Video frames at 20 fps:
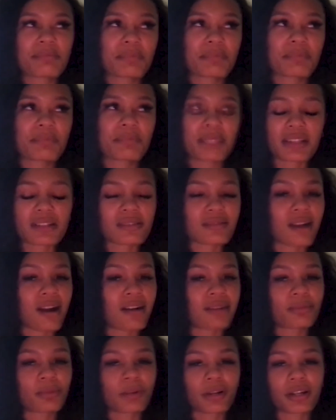maybe like a
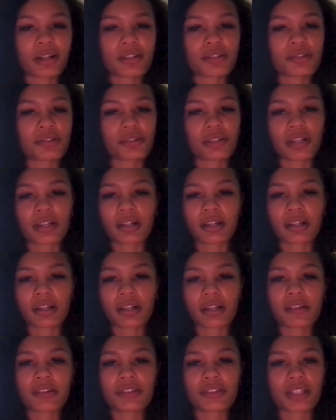sophomore or junior in
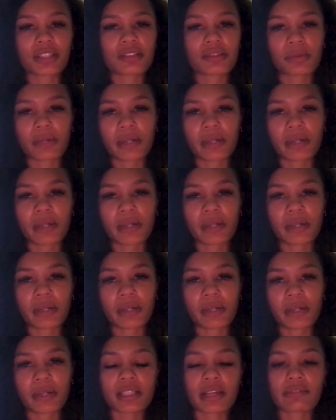college, like
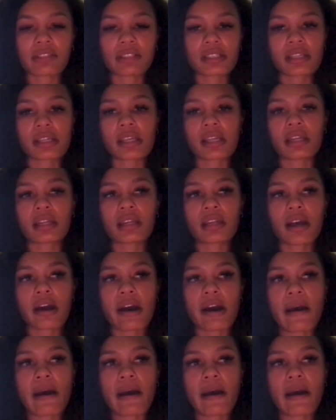2018, 2017.